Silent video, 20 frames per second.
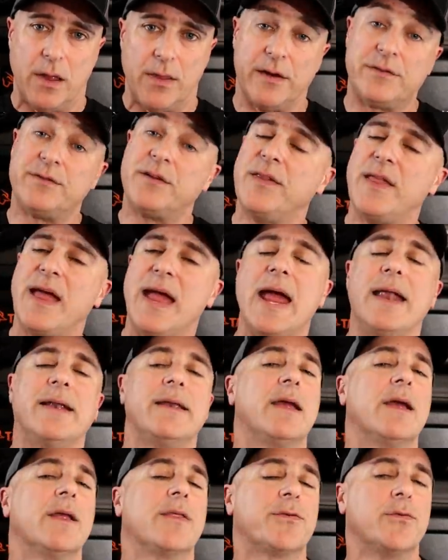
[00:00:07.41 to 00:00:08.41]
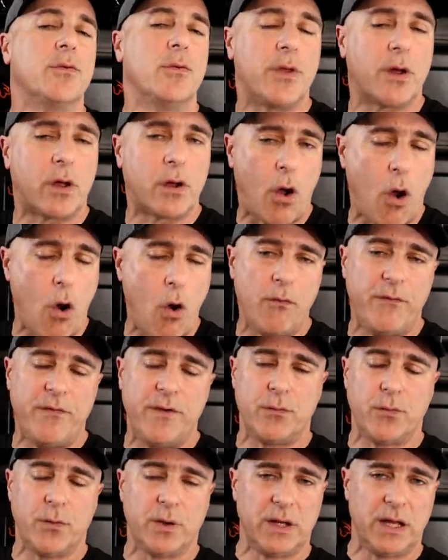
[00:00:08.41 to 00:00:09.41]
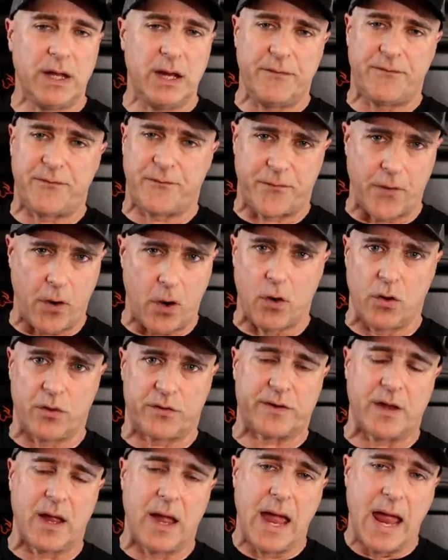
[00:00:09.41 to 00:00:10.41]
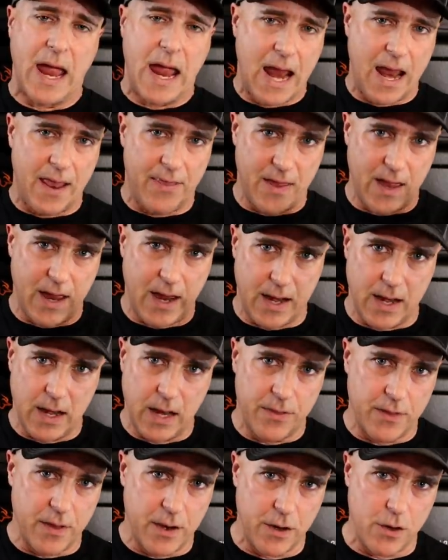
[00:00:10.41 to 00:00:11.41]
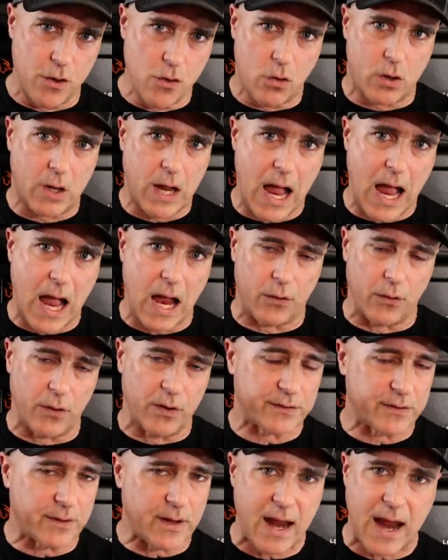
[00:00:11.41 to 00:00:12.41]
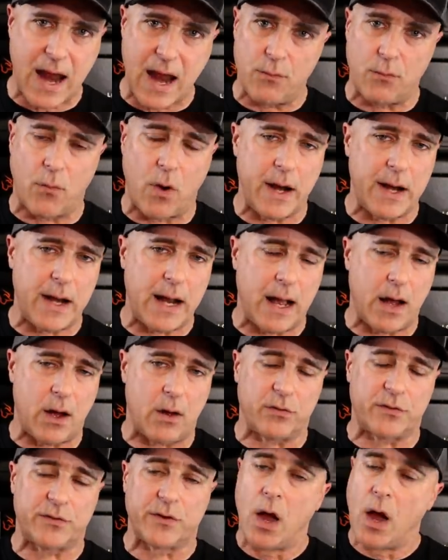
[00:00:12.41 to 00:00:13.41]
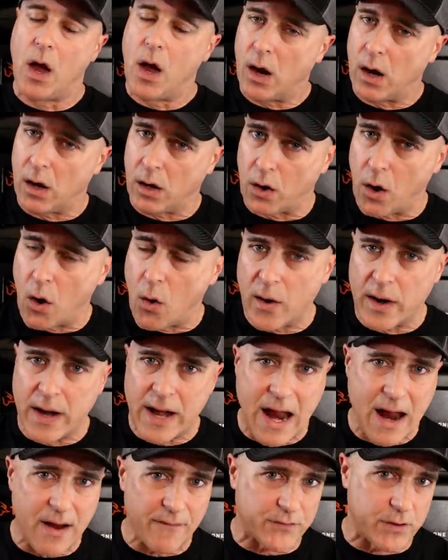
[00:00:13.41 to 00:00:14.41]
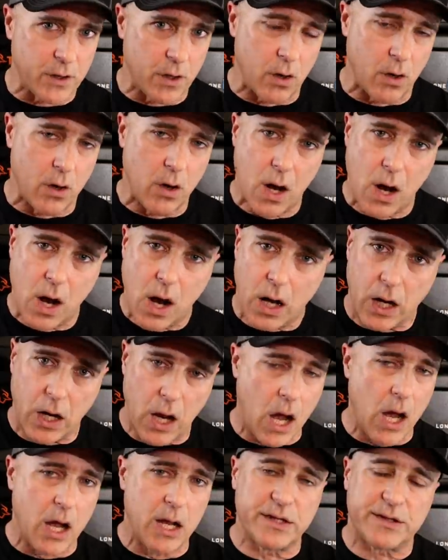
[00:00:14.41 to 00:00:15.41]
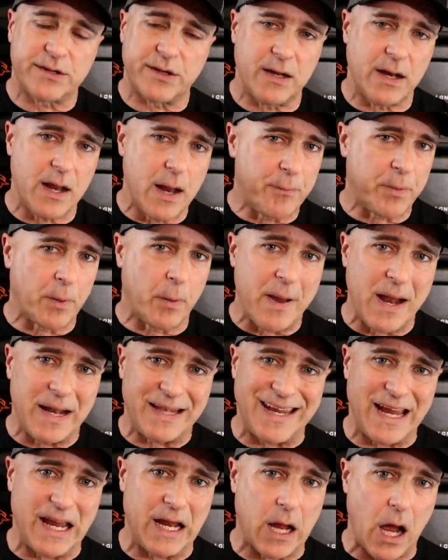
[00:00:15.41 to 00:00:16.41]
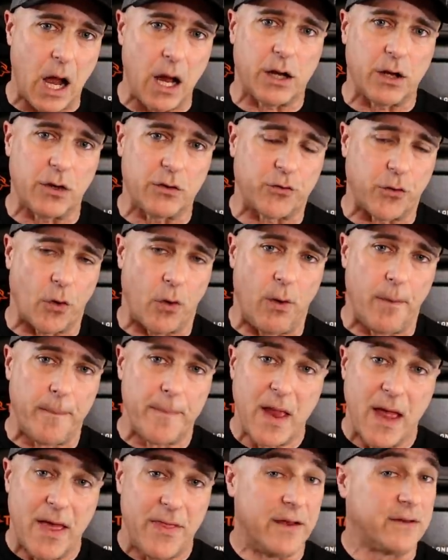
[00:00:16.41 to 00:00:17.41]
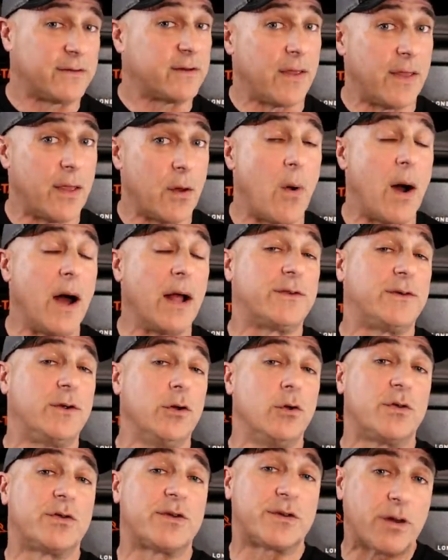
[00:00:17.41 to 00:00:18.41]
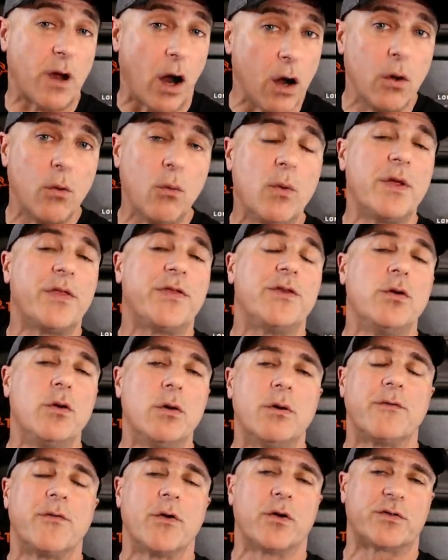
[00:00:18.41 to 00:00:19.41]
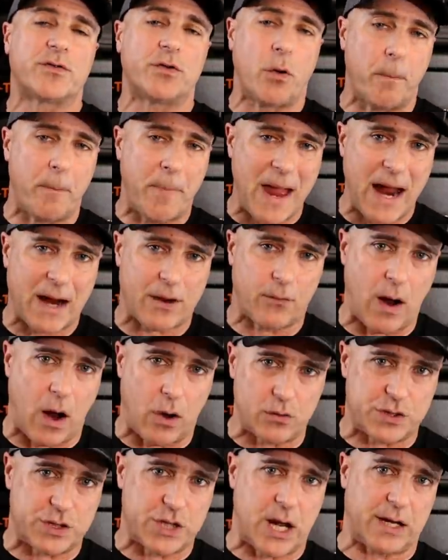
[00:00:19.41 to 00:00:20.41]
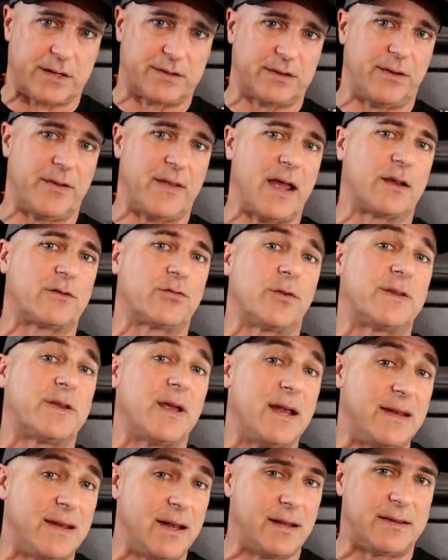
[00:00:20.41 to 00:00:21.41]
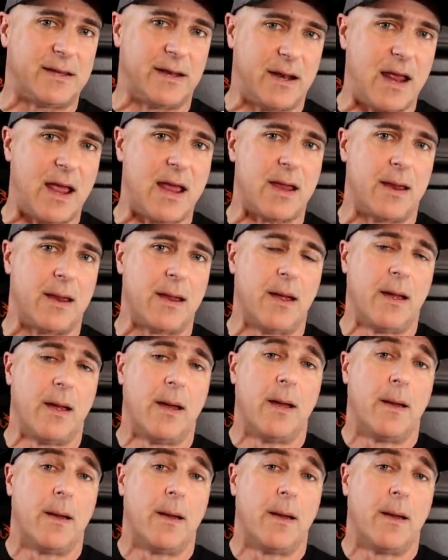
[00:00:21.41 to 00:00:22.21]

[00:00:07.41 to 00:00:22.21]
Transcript: They said they had to get through the COVID relief first, and then the new Congress and White House are going after guns and implementing gun control. They say they want to start with universal background checks, and that's what they did today.